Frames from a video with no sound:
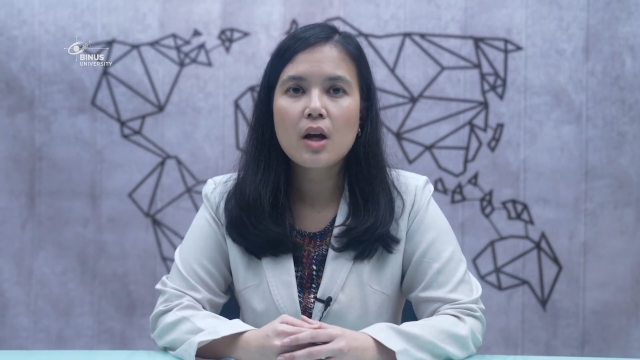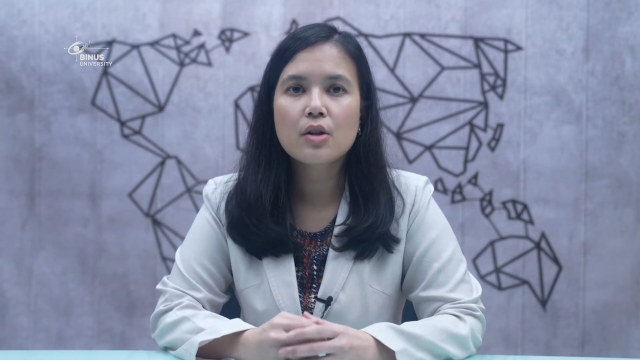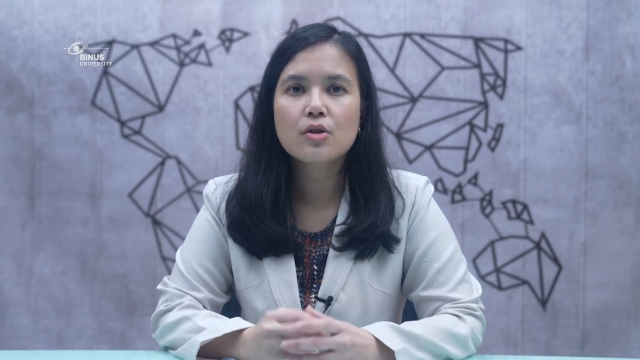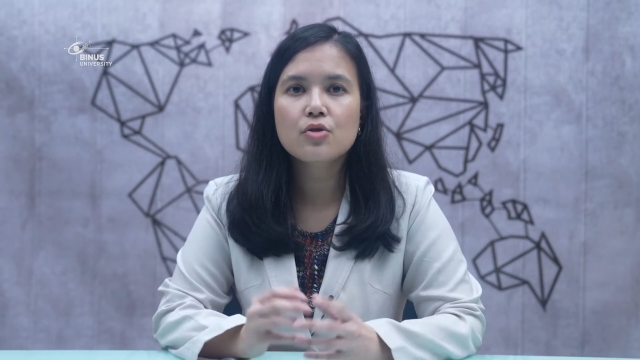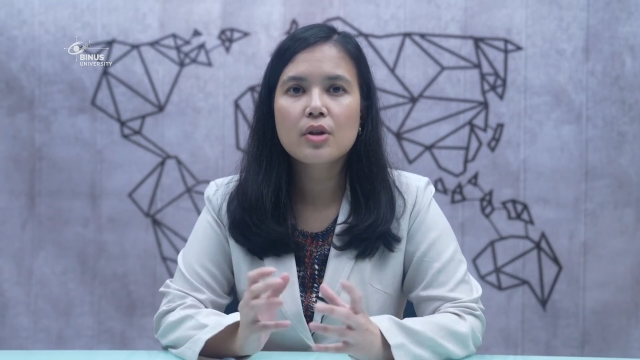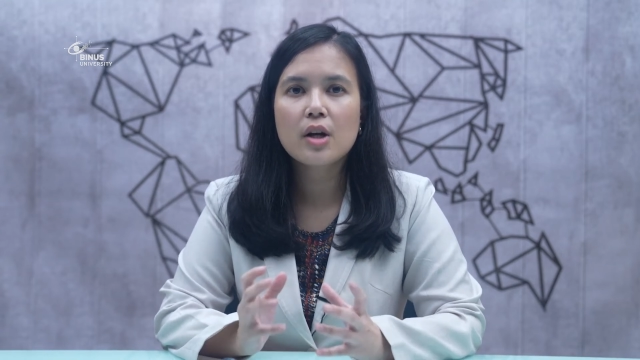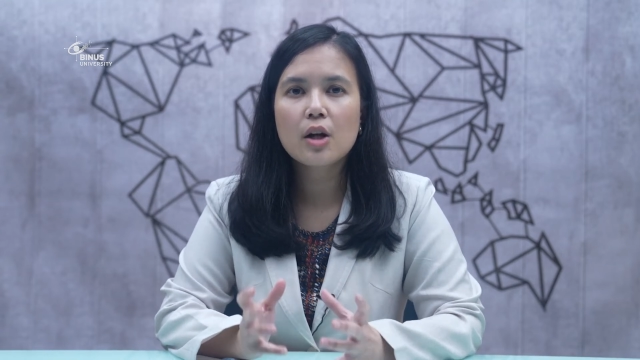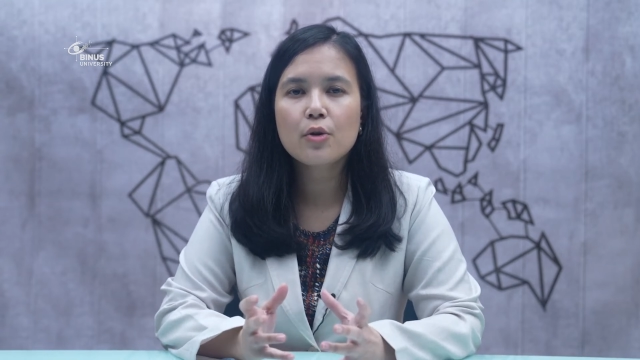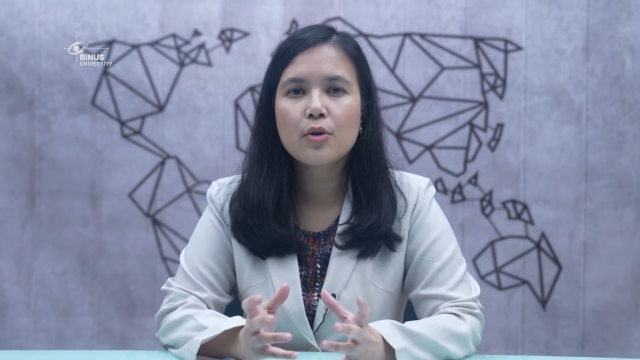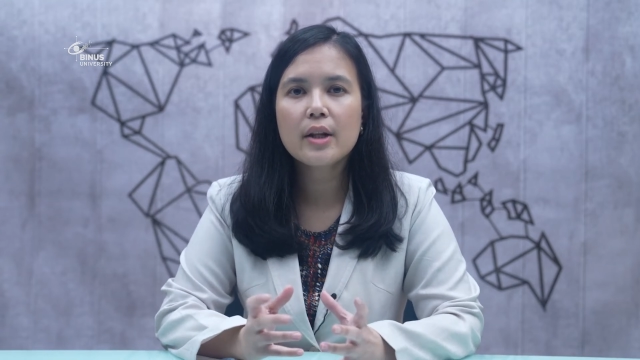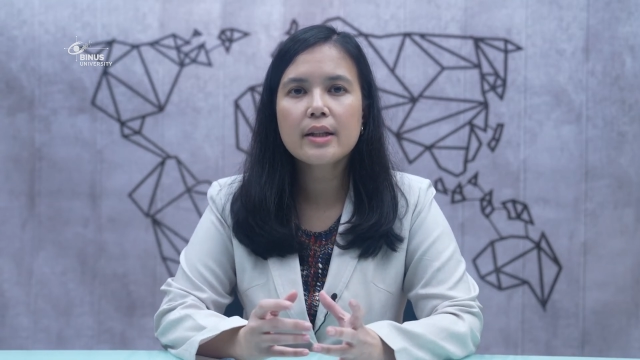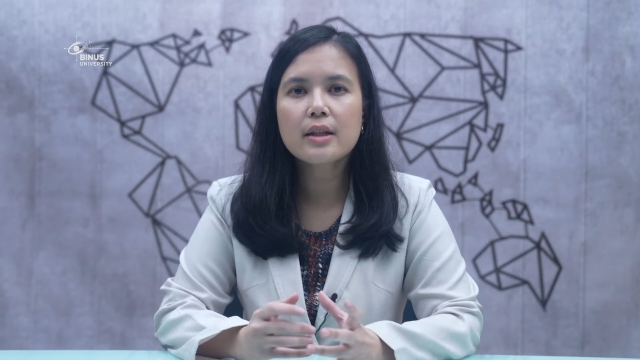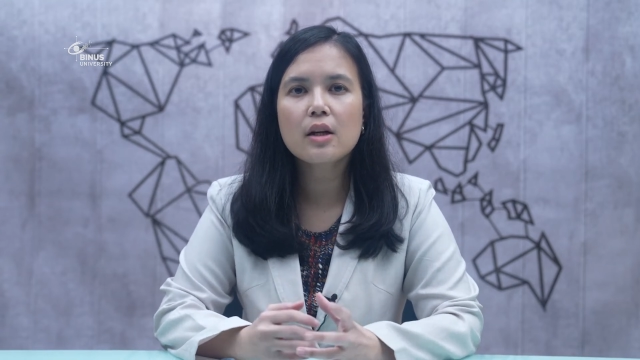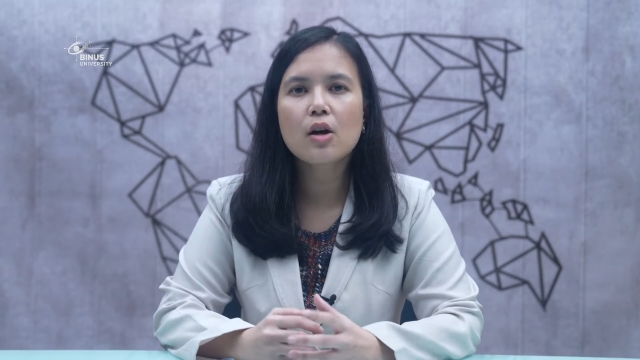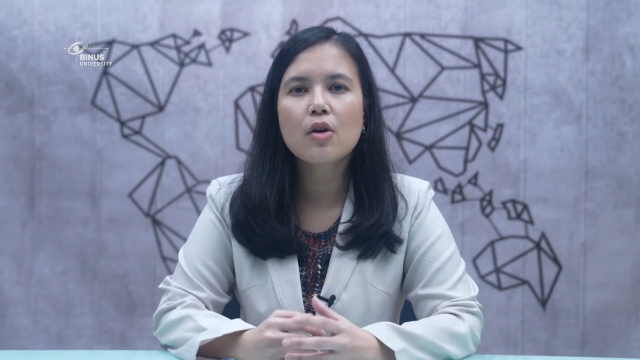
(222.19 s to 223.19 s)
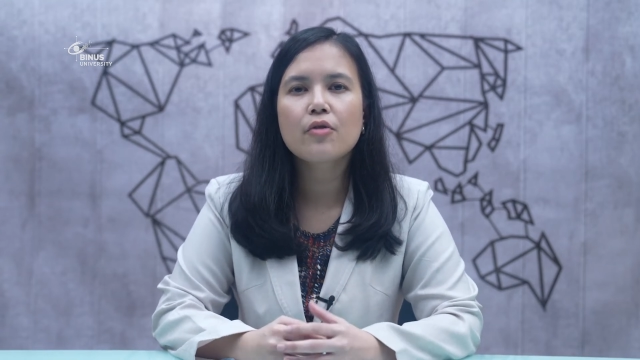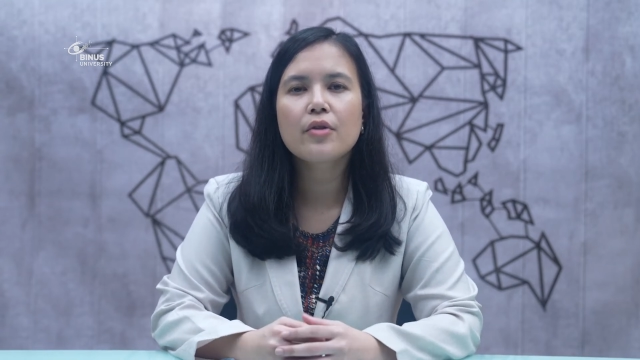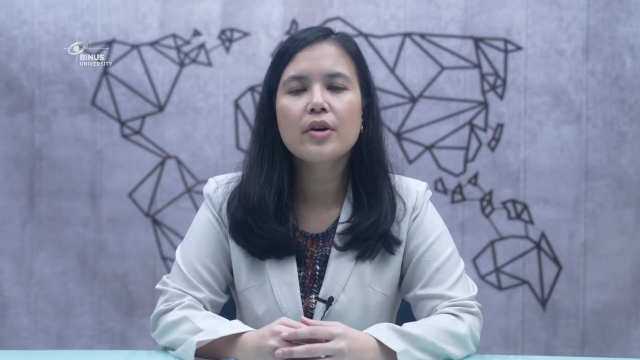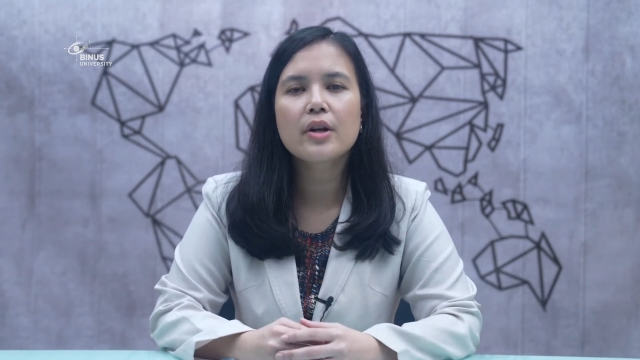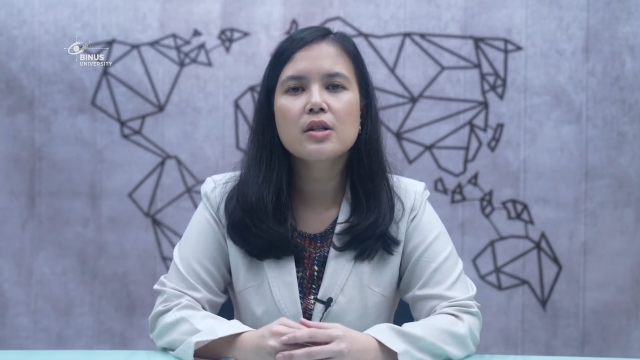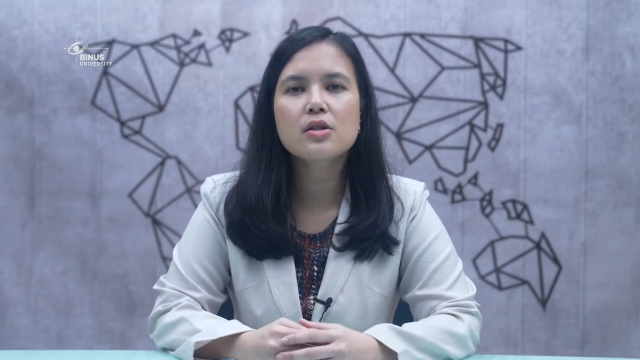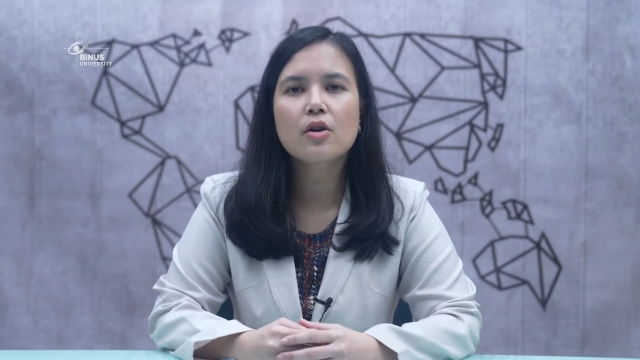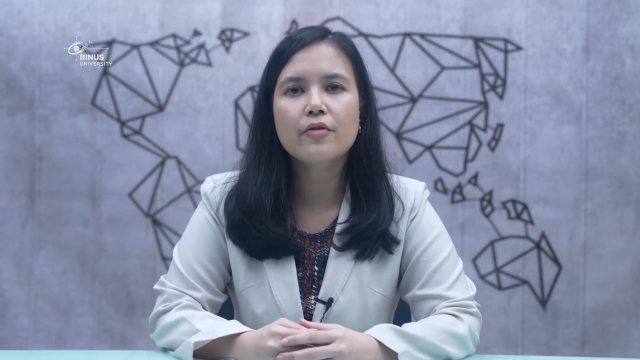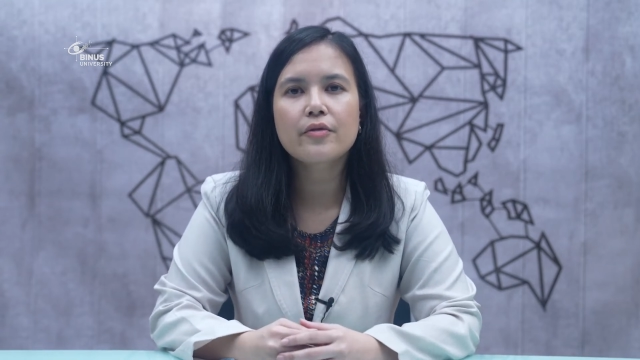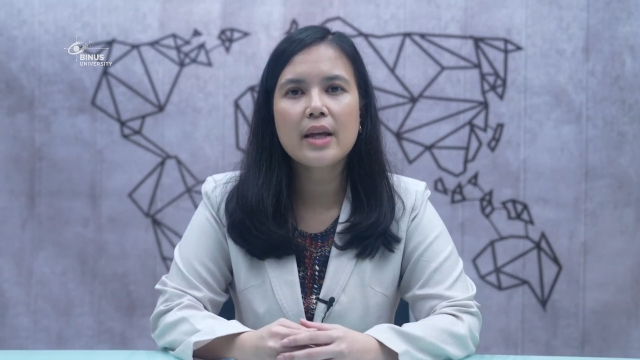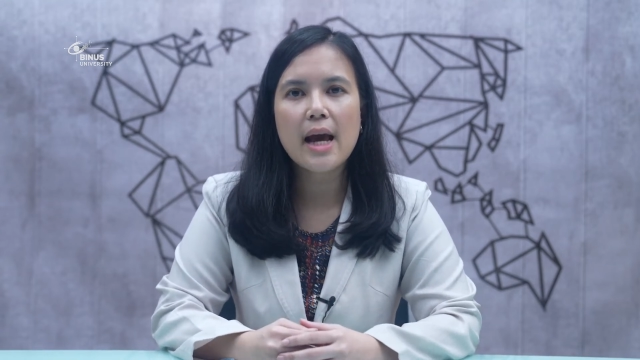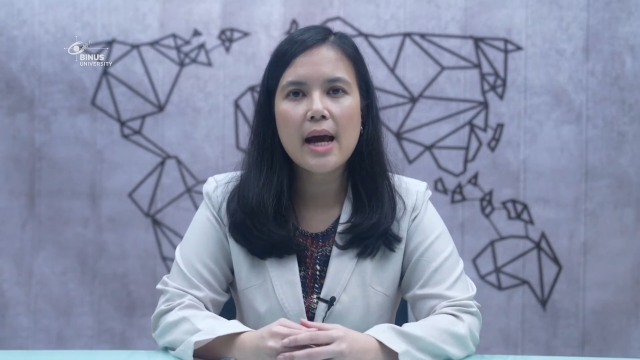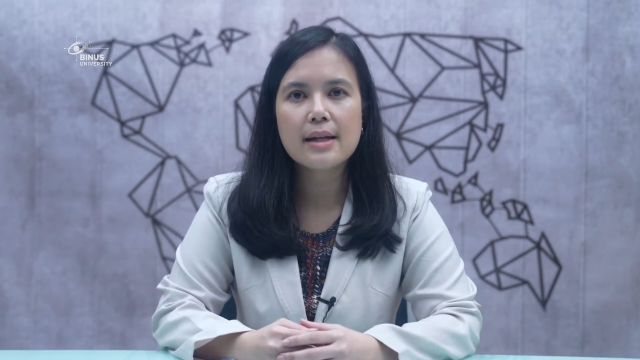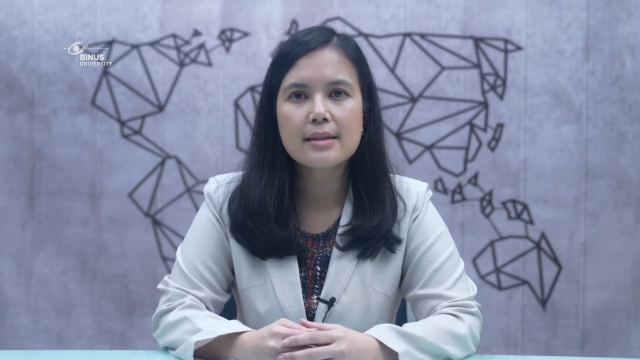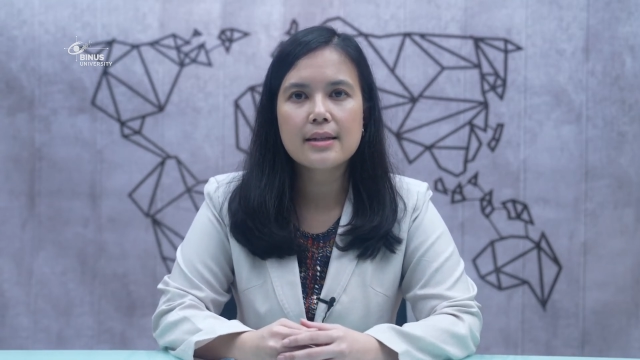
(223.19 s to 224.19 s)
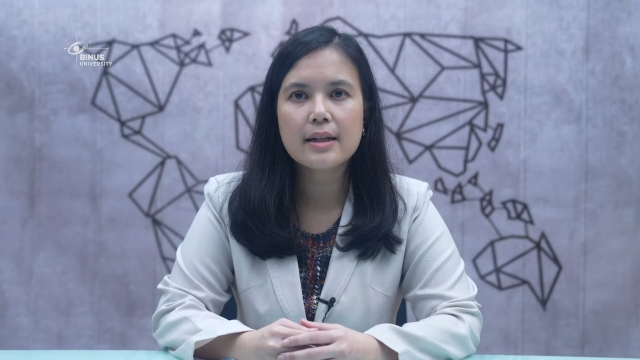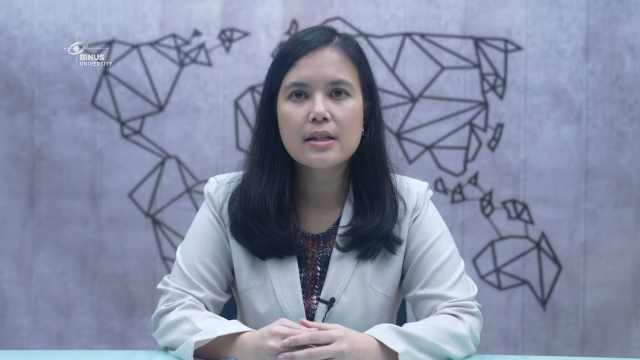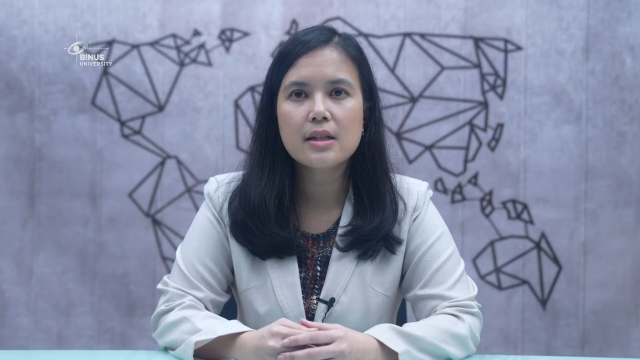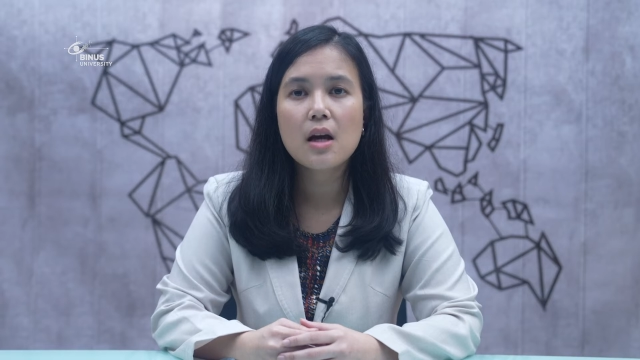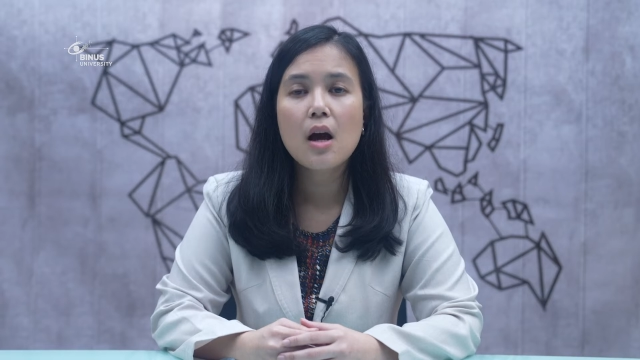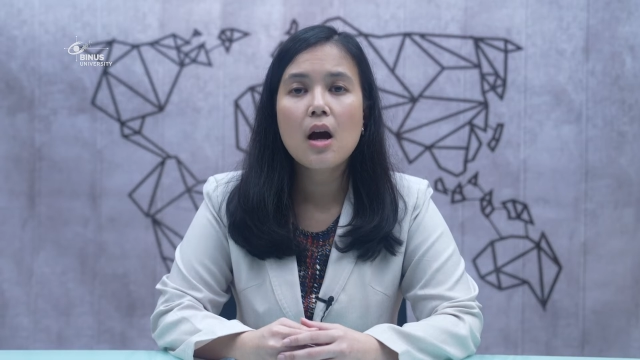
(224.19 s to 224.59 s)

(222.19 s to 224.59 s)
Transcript: To calculate the covariance of the assets,